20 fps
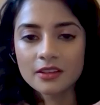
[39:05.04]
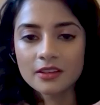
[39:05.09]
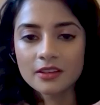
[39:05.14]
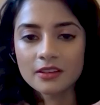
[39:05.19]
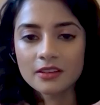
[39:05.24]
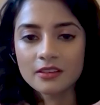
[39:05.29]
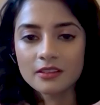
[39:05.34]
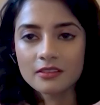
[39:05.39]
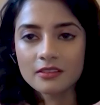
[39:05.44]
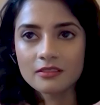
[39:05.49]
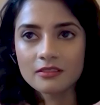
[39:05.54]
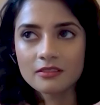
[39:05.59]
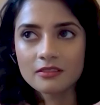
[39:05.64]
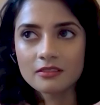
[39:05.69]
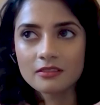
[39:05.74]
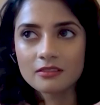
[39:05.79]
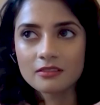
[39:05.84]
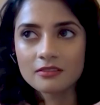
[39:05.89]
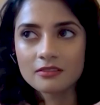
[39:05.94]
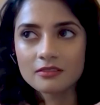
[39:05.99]
And
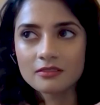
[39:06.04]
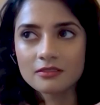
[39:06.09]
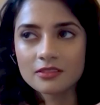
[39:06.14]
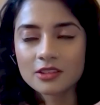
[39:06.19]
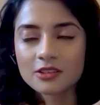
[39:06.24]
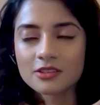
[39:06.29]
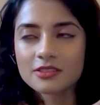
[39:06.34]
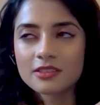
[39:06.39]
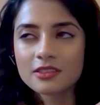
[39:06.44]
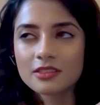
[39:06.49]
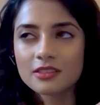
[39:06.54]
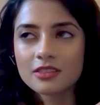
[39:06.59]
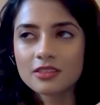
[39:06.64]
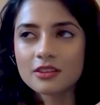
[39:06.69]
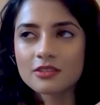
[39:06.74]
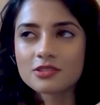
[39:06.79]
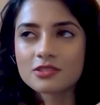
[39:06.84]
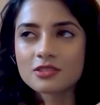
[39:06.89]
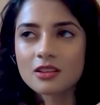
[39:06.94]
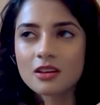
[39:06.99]

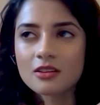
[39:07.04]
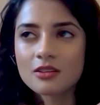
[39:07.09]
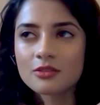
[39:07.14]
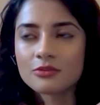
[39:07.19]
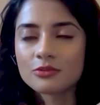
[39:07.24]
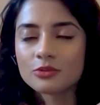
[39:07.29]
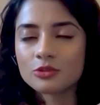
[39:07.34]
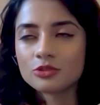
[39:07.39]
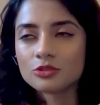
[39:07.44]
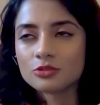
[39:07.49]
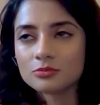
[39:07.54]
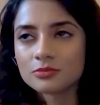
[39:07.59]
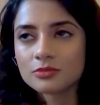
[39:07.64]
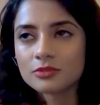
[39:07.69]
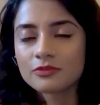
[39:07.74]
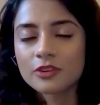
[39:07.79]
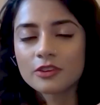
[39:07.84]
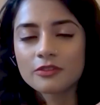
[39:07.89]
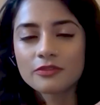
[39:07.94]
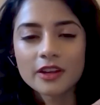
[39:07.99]
there's a lot of
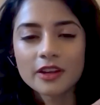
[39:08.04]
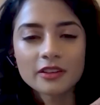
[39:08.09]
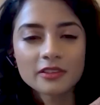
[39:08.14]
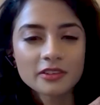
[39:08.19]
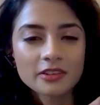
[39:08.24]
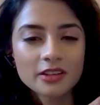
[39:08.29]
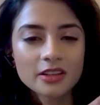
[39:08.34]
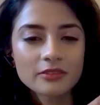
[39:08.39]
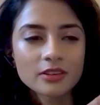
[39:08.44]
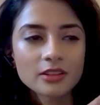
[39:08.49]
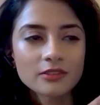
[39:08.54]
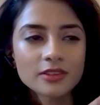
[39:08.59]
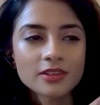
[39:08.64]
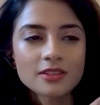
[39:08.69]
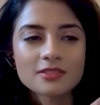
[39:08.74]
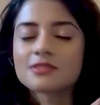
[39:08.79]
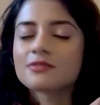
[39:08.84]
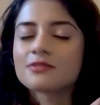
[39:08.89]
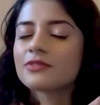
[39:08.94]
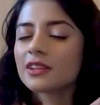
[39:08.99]
room for failure, even if it
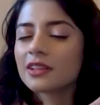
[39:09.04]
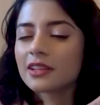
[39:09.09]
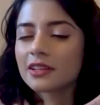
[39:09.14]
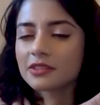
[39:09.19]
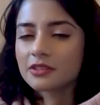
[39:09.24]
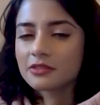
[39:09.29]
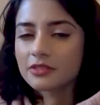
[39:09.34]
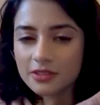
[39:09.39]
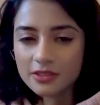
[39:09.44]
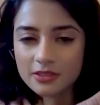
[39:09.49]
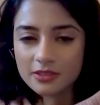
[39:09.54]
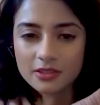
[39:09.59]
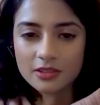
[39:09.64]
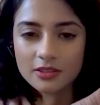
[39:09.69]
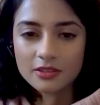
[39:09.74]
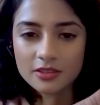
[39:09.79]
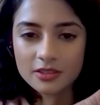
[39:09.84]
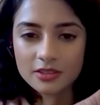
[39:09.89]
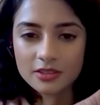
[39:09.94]
doesn't feel like there